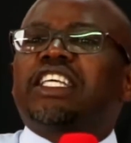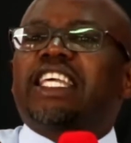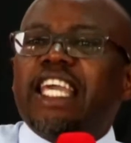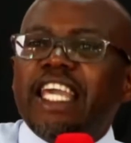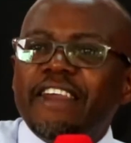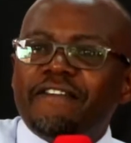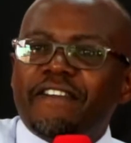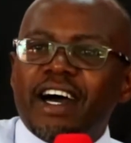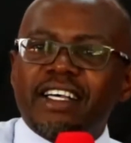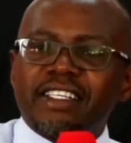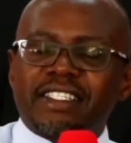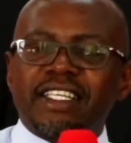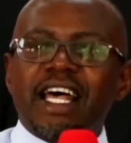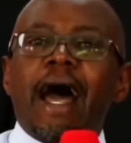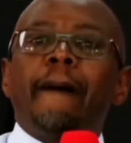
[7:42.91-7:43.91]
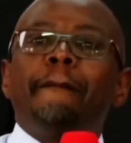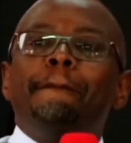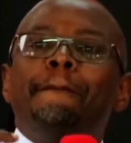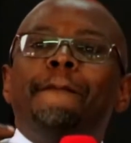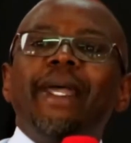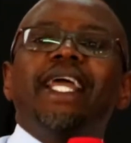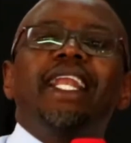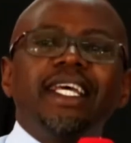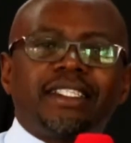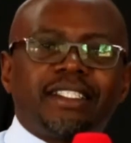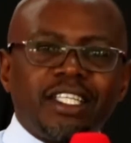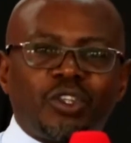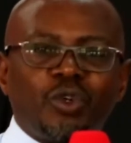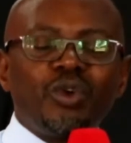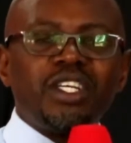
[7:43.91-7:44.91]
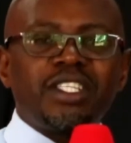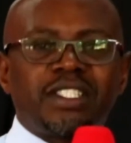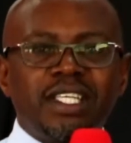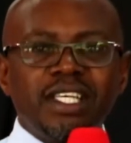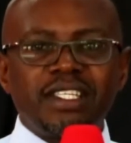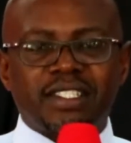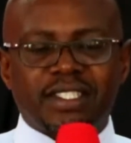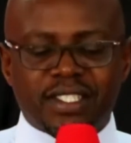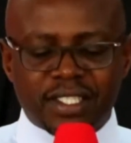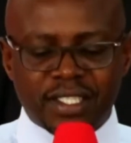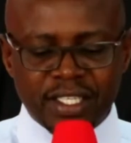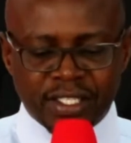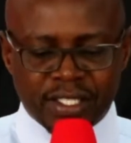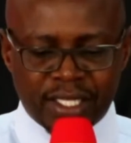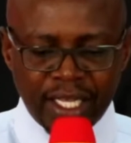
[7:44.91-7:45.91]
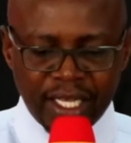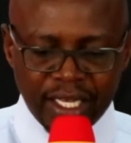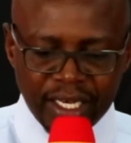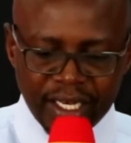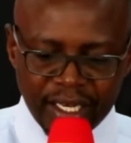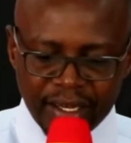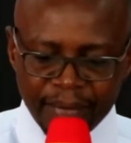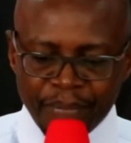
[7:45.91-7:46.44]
give us ability to resist sin,